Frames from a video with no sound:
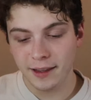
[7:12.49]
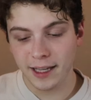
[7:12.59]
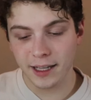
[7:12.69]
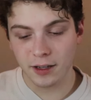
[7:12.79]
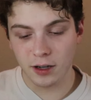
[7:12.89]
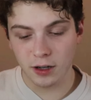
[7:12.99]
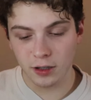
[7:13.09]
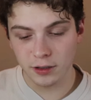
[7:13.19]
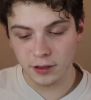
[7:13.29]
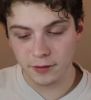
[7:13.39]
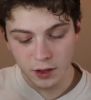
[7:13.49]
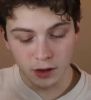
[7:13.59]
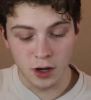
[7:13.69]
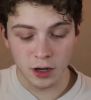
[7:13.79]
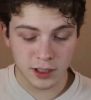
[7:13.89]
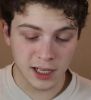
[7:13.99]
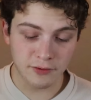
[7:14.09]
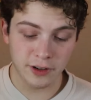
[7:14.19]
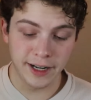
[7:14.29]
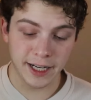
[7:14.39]
They get called the
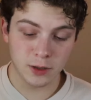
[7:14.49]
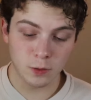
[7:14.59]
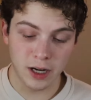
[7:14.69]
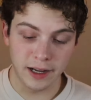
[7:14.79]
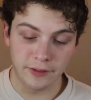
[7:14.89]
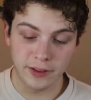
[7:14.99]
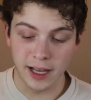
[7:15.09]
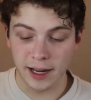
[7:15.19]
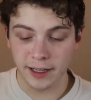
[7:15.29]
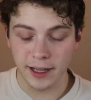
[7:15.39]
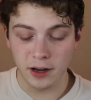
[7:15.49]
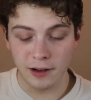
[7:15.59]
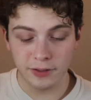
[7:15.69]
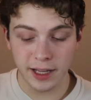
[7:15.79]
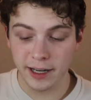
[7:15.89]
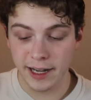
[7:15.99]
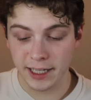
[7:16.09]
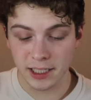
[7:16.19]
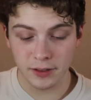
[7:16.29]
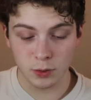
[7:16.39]
long-suffering ex-wife, the on-again, off-again
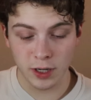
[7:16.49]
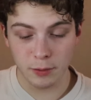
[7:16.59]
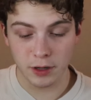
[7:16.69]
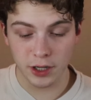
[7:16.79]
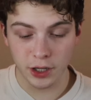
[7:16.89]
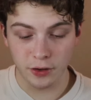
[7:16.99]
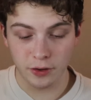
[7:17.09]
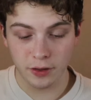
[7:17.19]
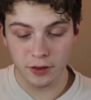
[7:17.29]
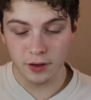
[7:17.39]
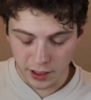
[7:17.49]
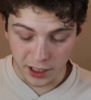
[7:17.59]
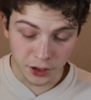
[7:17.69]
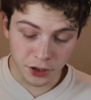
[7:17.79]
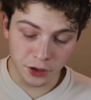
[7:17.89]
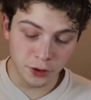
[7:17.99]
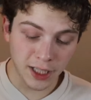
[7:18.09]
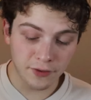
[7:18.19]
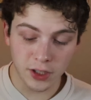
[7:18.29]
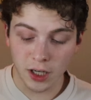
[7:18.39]
ex of his wayward youth, the intern who
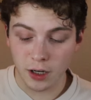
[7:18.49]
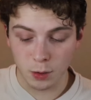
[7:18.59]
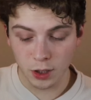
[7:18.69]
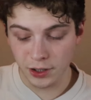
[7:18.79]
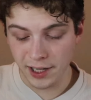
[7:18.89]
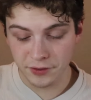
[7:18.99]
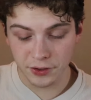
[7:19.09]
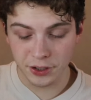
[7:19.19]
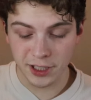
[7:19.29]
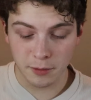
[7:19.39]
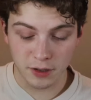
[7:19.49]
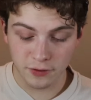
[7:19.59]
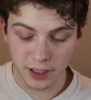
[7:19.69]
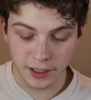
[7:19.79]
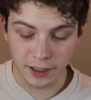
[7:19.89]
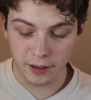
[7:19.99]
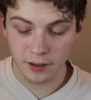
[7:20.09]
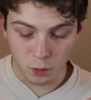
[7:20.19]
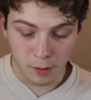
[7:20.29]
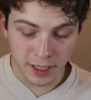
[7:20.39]
left the art world after their summer fling,
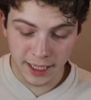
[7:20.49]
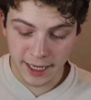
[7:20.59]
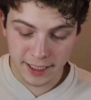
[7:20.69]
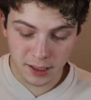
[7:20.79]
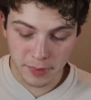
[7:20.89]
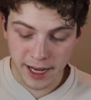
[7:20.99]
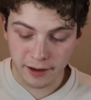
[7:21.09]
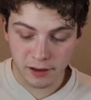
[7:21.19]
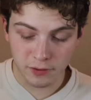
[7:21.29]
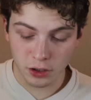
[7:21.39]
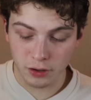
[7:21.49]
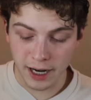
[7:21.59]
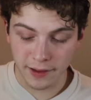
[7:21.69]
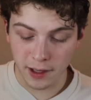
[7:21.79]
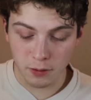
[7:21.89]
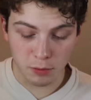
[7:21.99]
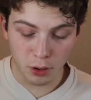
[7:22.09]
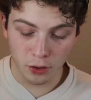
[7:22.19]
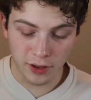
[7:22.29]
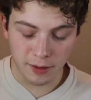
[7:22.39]
the woman he asked to back out of a grant they were
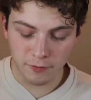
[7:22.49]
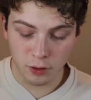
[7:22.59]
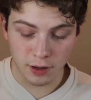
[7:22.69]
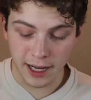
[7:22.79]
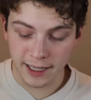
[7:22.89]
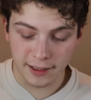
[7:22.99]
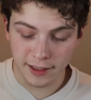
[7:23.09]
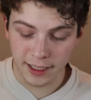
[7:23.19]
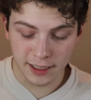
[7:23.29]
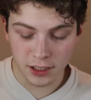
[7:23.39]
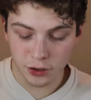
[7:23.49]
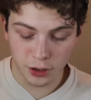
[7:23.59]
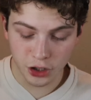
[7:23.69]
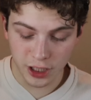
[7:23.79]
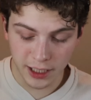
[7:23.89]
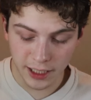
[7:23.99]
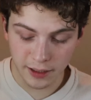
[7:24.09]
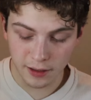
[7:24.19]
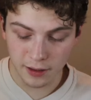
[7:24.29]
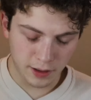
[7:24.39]
both up for and ended things as soon as she
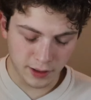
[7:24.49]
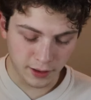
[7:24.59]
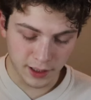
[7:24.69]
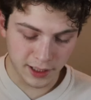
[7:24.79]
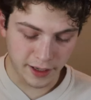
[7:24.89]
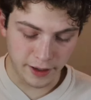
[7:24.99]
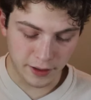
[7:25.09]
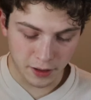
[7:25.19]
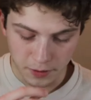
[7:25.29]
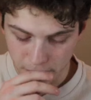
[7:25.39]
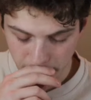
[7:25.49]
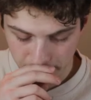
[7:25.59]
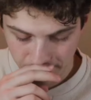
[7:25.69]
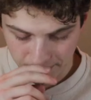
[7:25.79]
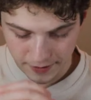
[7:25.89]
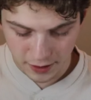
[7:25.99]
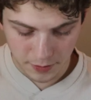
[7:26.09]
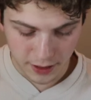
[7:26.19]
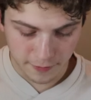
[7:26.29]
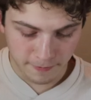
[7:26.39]
did. And then this character, which is, I
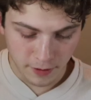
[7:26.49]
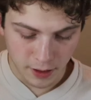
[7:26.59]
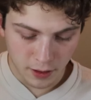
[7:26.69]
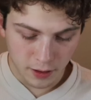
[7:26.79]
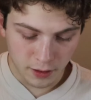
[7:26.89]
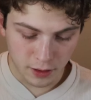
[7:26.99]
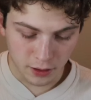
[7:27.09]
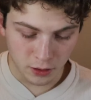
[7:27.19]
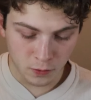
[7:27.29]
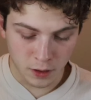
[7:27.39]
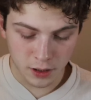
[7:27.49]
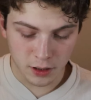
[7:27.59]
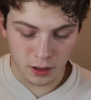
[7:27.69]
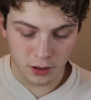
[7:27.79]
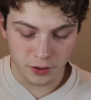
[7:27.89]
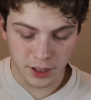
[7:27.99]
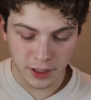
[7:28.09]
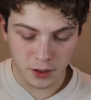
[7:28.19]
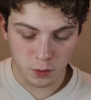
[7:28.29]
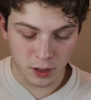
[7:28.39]
mean, the girl who wondered all those
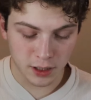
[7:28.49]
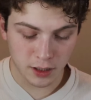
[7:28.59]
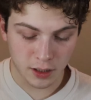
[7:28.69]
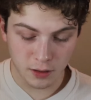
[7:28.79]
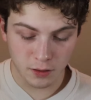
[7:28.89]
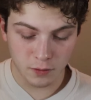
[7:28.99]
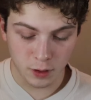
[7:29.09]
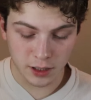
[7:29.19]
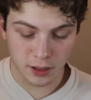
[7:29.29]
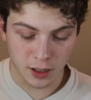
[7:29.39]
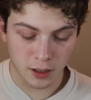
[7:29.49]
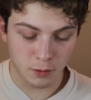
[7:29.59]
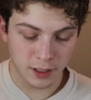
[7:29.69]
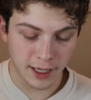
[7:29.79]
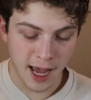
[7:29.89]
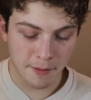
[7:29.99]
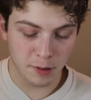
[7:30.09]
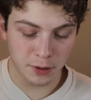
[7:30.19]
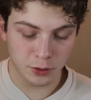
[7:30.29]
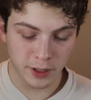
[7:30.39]
years what to call what had
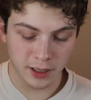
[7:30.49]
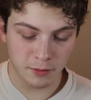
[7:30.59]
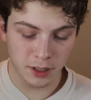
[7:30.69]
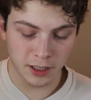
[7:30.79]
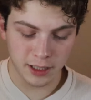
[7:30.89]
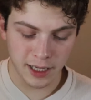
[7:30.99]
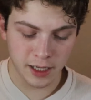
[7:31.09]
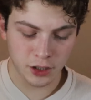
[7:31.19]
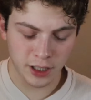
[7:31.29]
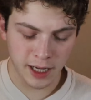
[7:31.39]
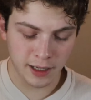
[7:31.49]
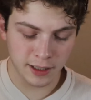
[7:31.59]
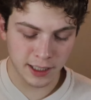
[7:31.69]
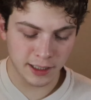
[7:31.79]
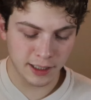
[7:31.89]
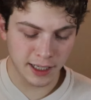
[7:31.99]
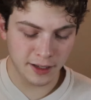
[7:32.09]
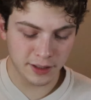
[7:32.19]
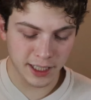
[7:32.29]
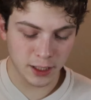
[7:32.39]
happened between them, because yeah, she had intended to
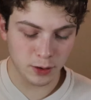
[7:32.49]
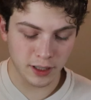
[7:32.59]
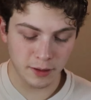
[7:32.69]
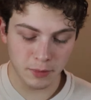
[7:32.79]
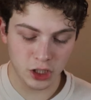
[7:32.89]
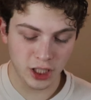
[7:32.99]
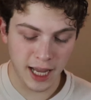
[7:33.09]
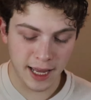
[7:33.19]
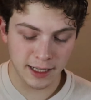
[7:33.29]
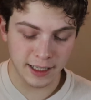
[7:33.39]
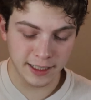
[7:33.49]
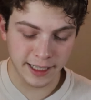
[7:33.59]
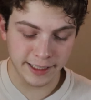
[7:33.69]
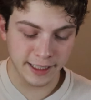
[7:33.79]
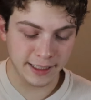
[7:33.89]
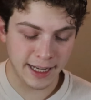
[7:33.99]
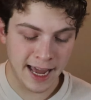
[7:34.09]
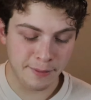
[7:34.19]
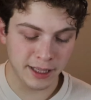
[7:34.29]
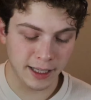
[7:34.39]
have sex with him, but she hadn't intended it to
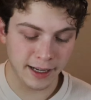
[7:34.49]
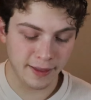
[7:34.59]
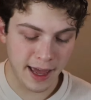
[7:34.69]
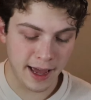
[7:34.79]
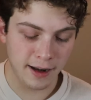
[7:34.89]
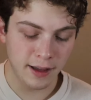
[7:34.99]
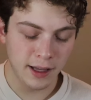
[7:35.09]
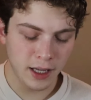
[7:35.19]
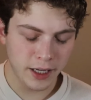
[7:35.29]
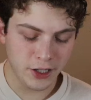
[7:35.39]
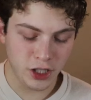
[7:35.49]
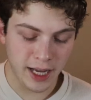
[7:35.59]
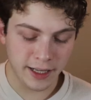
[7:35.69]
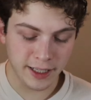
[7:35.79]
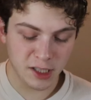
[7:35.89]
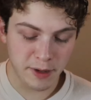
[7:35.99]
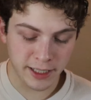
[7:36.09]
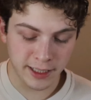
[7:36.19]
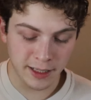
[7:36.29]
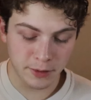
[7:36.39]
happen like that, and she hadn't
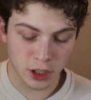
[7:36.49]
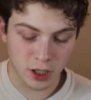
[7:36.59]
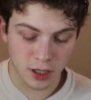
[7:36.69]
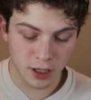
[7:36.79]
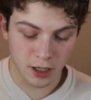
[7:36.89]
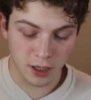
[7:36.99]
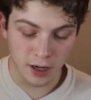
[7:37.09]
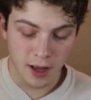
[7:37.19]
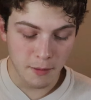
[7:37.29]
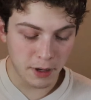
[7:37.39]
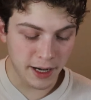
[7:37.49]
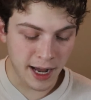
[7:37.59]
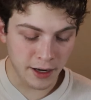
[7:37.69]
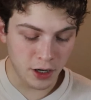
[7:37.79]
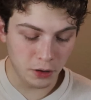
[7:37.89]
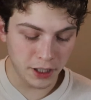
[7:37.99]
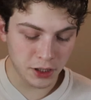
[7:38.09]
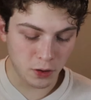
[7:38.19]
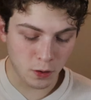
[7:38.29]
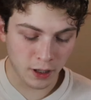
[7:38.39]
expected him to hurt her, but not
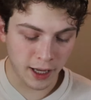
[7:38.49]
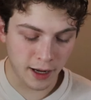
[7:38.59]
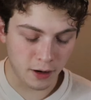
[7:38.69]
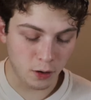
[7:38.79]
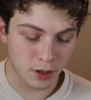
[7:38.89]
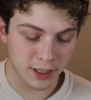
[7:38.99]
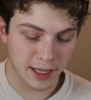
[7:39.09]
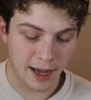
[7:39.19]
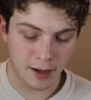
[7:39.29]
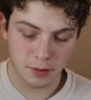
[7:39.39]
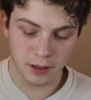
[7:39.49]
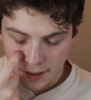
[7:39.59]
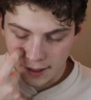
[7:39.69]
notice or care or stop.